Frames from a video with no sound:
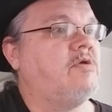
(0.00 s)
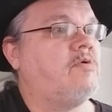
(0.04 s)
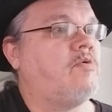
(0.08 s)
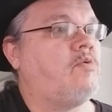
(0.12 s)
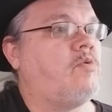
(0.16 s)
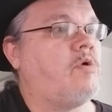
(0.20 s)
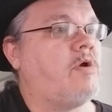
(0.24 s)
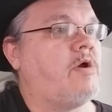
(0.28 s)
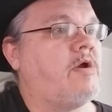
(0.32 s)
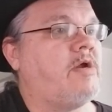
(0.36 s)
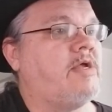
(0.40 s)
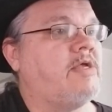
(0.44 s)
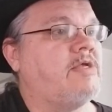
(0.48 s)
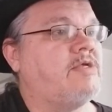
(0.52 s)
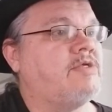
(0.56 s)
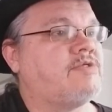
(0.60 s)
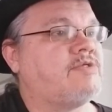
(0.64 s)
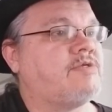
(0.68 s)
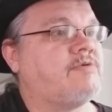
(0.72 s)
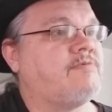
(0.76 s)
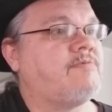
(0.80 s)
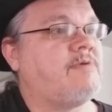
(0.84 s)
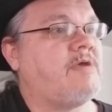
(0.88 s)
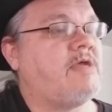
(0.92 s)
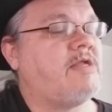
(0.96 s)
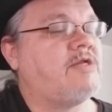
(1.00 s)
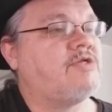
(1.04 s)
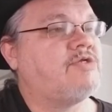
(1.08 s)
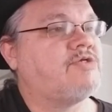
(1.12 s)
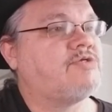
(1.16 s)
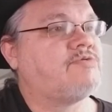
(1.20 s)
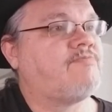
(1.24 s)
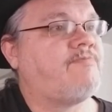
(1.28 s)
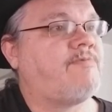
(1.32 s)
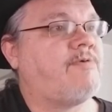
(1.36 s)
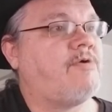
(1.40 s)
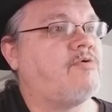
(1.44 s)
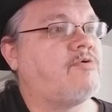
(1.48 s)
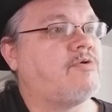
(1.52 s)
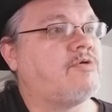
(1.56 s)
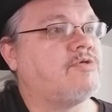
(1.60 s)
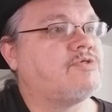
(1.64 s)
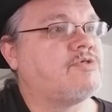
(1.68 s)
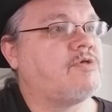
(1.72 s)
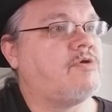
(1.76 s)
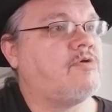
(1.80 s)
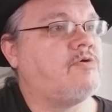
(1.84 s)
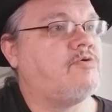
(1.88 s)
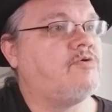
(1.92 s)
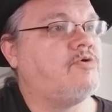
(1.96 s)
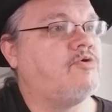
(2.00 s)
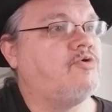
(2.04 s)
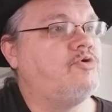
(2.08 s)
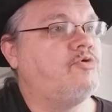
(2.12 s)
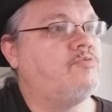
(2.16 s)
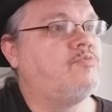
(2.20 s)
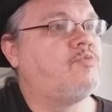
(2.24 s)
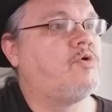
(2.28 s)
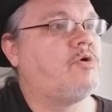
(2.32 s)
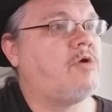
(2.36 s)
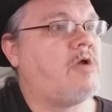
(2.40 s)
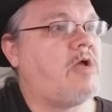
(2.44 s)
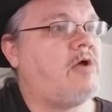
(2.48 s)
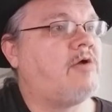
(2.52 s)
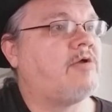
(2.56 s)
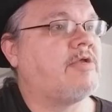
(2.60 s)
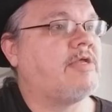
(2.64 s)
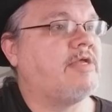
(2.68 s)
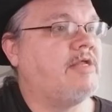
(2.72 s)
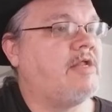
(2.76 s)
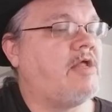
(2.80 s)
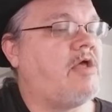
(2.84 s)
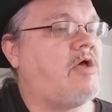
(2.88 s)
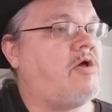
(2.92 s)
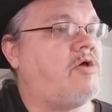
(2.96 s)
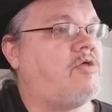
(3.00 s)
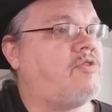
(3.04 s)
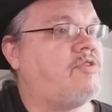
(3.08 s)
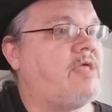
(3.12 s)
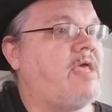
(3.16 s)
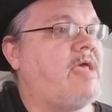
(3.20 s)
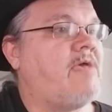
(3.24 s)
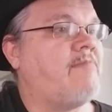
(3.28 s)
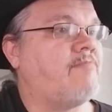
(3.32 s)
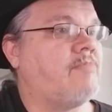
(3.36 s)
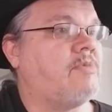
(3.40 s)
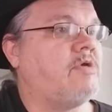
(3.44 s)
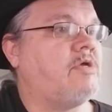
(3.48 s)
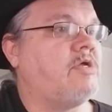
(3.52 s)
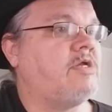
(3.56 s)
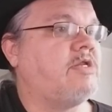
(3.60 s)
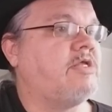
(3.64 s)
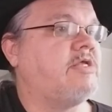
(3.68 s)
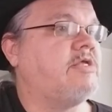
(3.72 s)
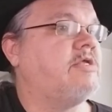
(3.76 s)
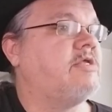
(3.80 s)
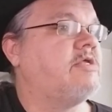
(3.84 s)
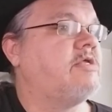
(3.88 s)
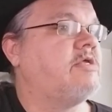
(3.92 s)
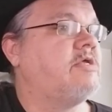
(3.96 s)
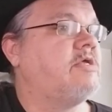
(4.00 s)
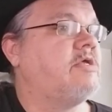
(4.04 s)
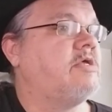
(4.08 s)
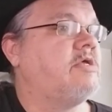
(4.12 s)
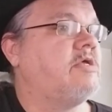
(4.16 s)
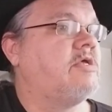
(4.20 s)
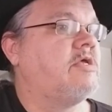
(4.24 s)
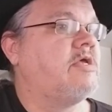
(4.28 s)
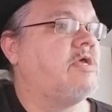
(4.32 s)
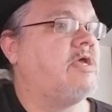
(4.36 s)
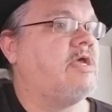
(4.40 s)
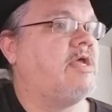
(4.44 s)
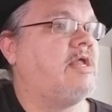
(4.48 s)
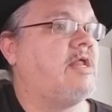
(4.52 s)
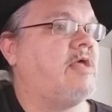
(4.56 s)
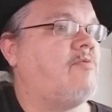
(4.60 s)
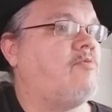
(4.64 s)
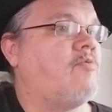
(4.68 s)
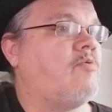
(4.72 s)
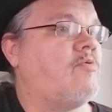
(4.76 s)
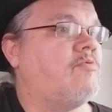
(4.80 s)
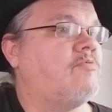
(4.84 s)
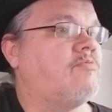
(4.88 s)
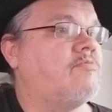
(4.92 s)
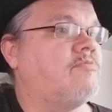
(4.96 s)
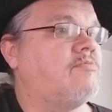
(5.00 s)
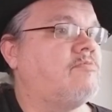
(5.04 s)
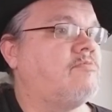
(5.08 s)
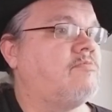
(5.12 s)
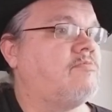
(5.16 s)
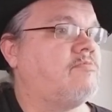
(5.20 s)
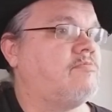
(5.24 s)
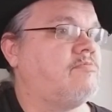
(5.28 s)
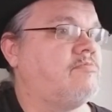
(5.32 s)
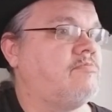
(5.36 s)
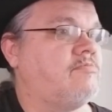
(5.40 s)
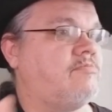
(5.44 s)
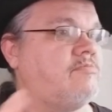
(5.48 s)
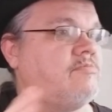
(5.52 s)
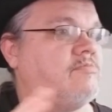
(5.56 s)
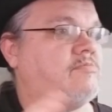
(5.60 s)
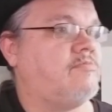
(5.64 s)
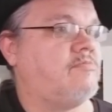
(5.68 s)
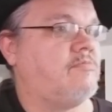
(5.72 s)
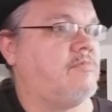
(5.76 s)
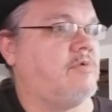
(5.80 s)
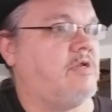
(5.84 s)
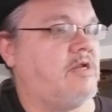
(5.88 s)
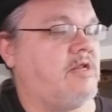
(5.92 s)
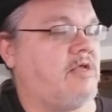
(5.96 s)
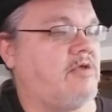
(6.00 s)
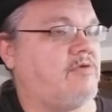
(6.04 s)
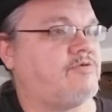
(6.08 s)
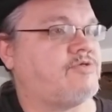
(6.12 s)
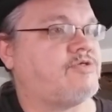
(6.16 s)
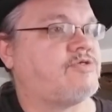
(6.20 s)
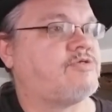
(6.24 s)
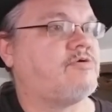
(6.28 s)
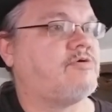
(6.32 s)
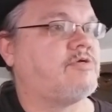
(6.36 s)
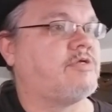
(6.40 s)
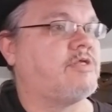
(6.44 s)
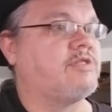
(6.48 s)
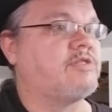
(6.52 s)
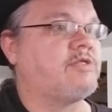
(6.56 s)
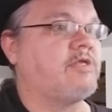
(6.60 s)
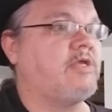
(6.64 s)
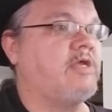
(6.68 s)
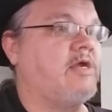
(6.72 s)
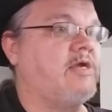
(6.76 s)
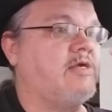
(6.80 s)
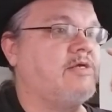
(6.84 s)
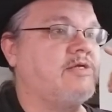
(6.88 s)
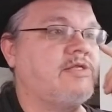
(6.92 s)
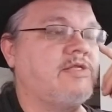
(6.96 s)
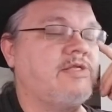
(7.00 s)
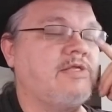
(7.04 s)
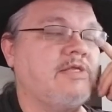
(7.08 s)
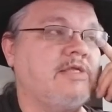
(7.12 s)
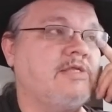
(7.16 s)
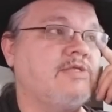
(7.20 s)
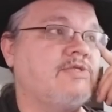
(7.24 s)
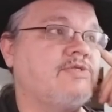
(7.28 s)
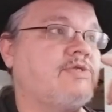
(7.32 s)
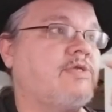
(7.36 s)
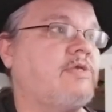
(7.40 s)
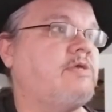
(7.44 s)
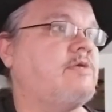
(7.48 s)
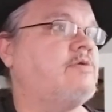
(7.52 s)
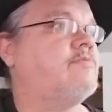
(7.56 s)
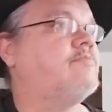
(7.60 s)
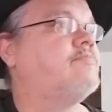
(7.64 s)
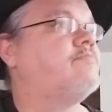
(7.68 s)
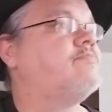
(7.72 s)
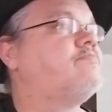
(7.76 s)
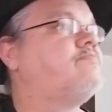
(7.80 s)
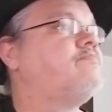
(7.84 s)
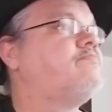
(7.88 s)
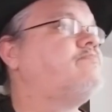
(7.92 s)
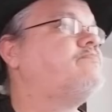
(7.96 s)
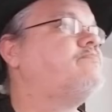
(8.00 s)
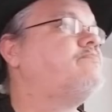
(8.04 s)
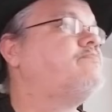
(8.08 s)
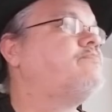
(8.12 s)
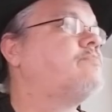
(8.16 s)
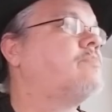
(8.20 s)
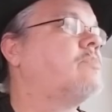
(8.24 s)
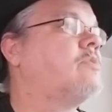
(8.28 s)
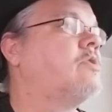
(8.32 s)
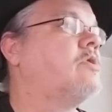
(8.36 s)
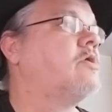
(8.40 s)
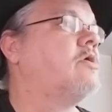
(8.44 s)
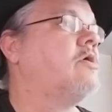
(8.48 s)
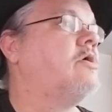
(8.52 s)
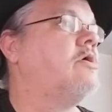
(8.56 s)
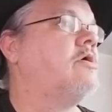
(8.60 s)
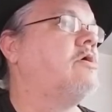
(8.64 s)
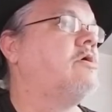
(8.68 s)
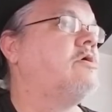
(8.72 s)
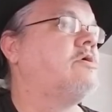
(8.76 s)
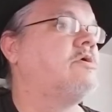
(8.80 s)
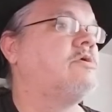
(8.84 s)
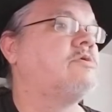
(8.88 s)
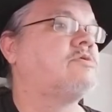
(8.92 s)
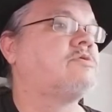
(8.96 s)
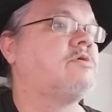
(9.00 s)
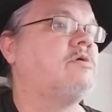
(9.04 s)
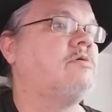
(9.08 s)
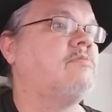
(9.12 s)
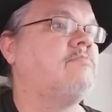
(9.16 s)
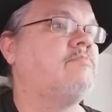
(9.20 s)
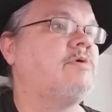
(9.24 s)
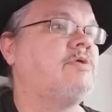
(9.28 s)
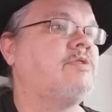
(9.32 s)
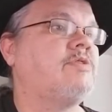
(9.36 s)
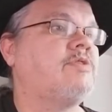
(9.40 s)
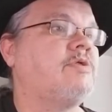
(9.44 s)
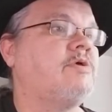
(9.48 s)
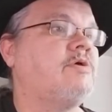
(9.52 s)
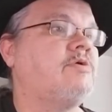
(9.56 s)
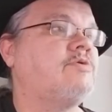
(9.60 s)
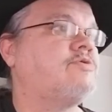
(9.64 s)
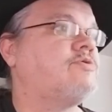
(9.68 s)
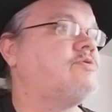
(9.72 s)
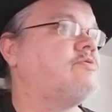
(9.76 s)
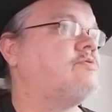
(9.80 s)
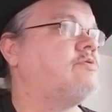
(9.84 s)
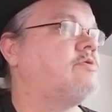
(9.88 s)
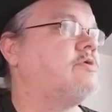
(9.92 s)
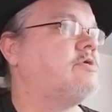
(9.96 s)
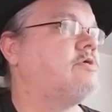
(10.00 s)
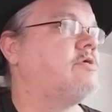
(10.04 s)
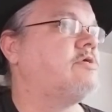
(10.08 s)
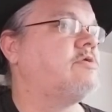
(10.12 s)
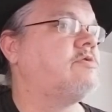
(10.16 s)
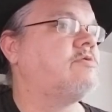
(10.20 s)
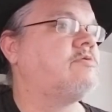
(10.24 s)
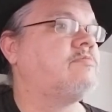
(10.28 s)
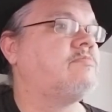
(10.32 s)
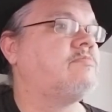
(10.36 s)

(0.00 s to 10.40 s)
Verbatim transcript: Whereas if I just focus on Uber, I'll get all that money, and I'll still get the guarantee. So that's kind of my thoughts on that.